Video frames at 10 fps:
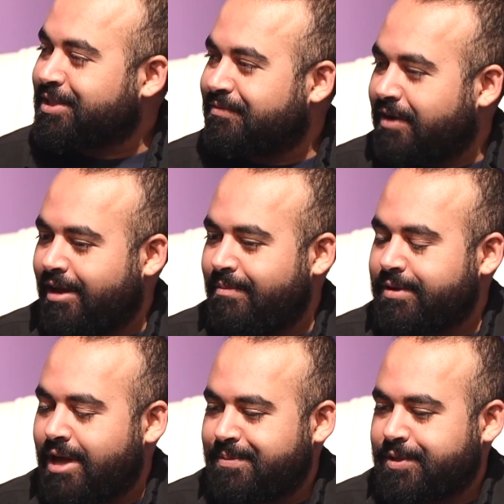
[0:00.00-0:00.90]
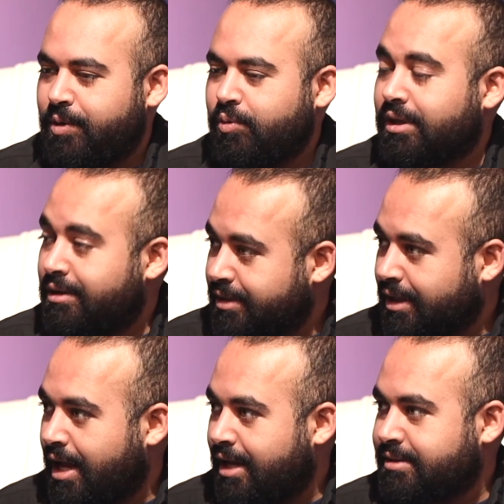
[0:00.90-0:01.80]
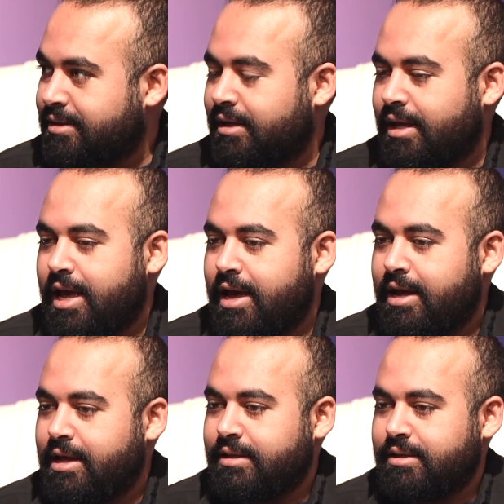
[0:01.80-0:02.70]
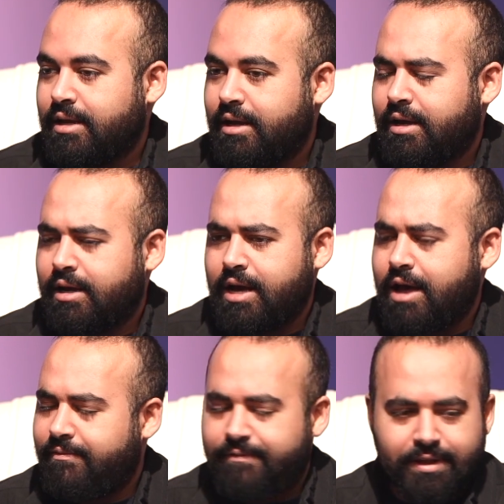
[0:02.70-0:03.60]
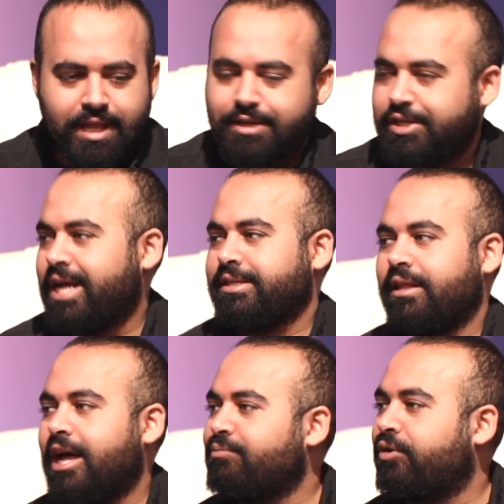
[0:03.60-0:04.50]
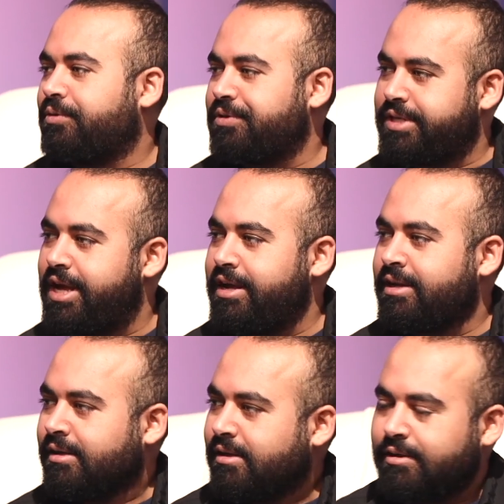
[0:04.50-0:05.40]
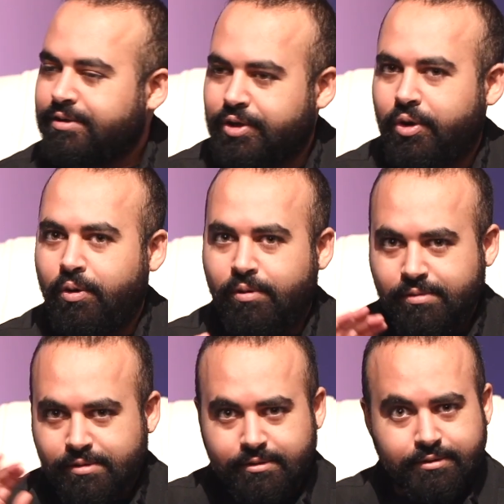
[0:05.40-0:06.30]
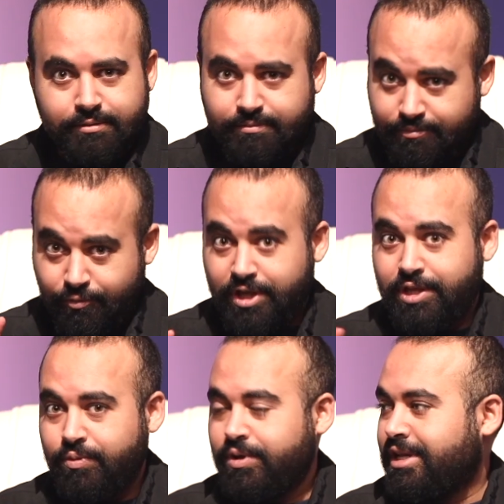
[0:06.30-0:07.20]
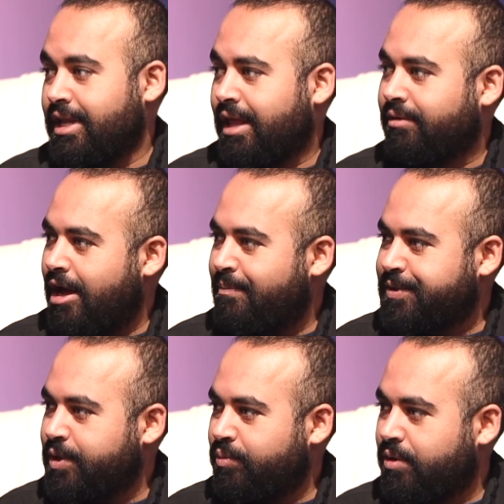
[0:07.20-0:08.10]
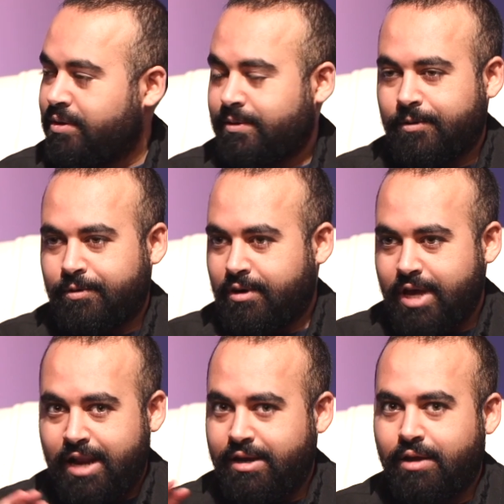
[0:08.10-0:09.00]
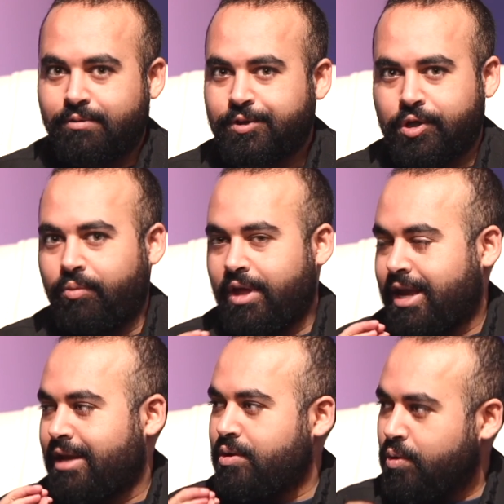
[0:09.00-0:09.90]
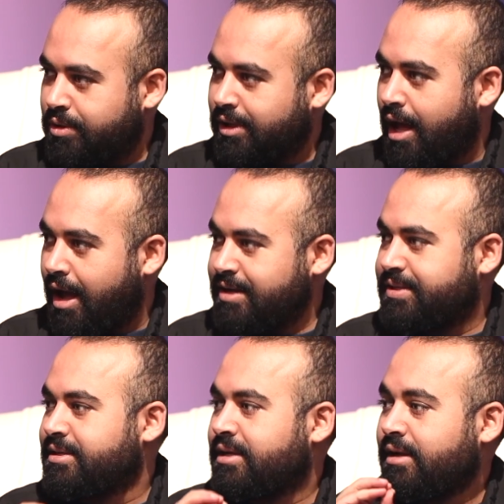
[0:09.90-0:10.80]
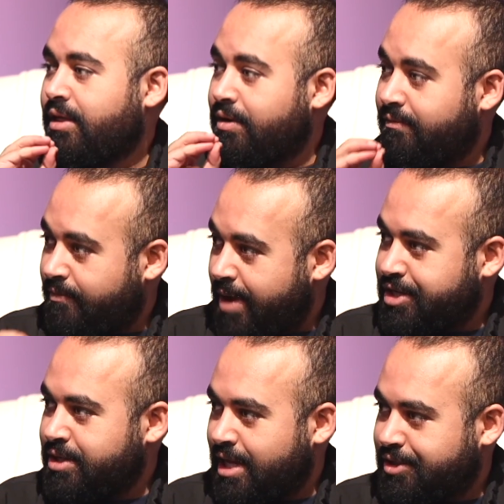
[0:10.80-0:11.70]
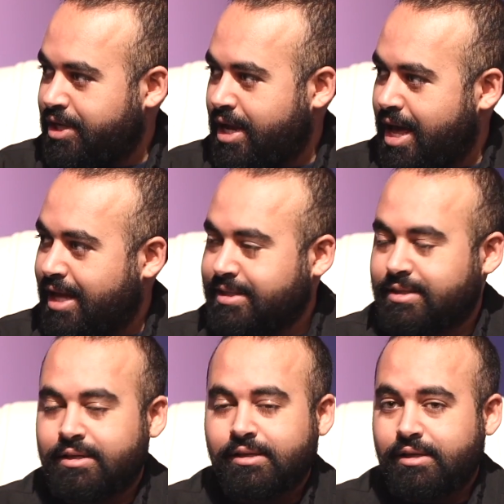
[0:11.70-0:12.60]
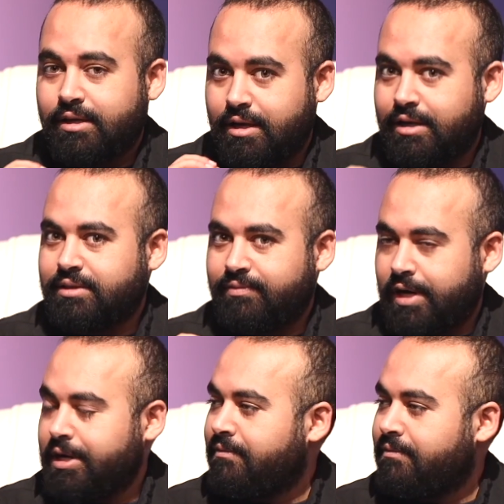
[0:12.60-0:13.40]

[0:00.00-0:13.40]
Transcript: a fun episode. We learned a lot, and I feel like she has a lot more to say. So we do need another episode with her, or any other show that can utilize the information that she has. It is very